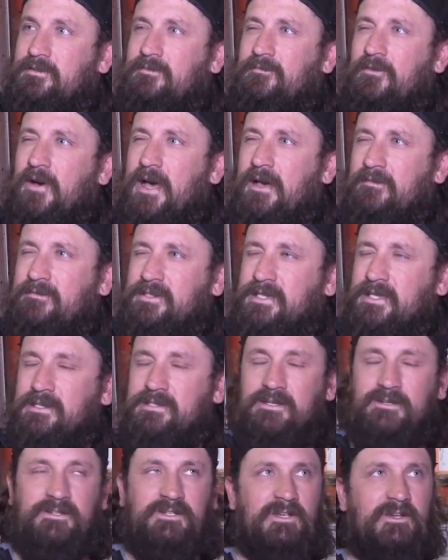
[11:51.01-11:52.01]

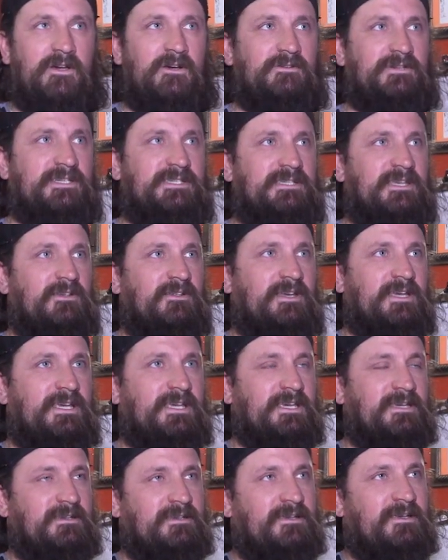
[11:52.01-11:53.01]
5-6 years ago, distilling,
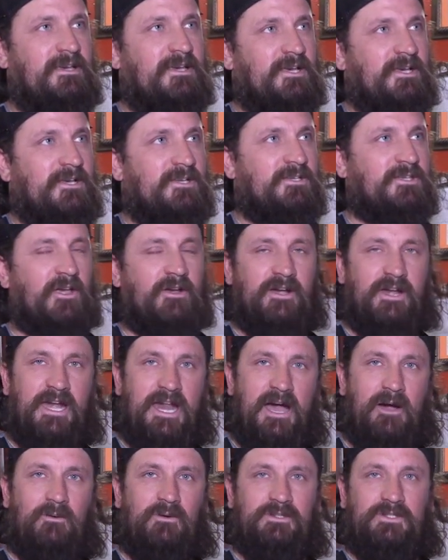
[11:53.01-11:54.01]
and started
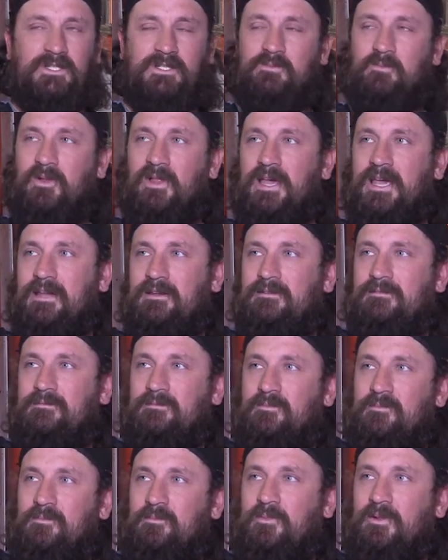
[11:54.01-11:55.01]
out with just plain
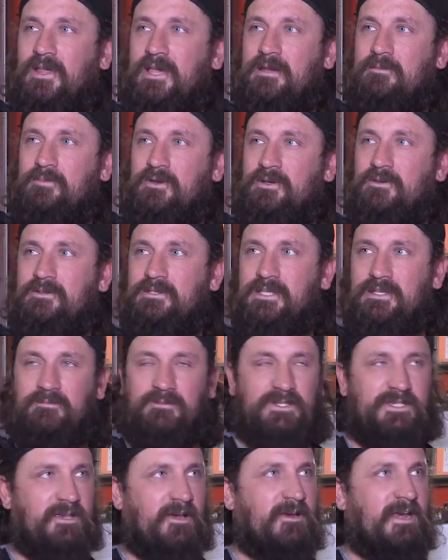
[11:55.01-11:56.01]
booze, and then
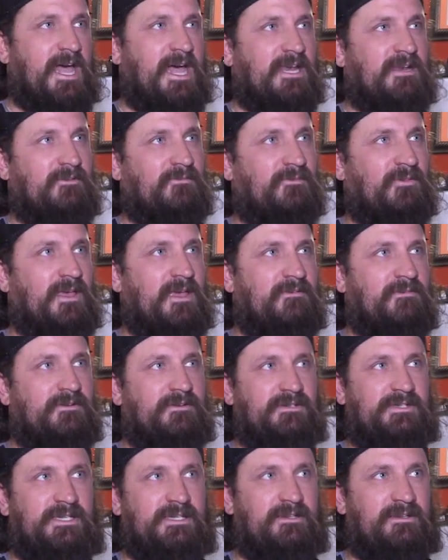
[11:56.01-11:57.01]
we started adding
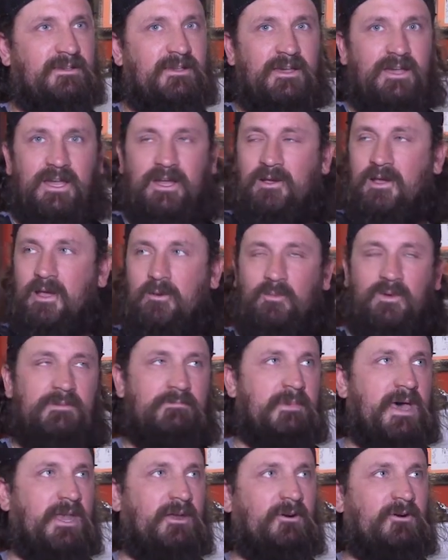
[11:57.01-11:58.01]
flavors, and we
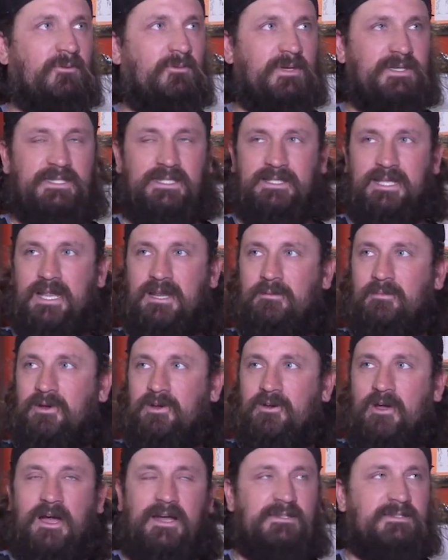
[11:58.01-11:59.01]
medal. We send them
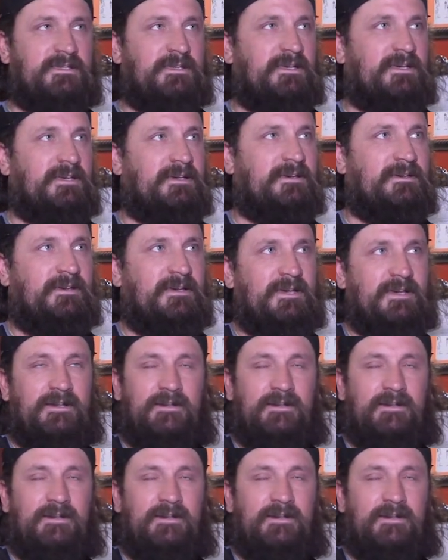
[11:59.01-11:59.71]
across to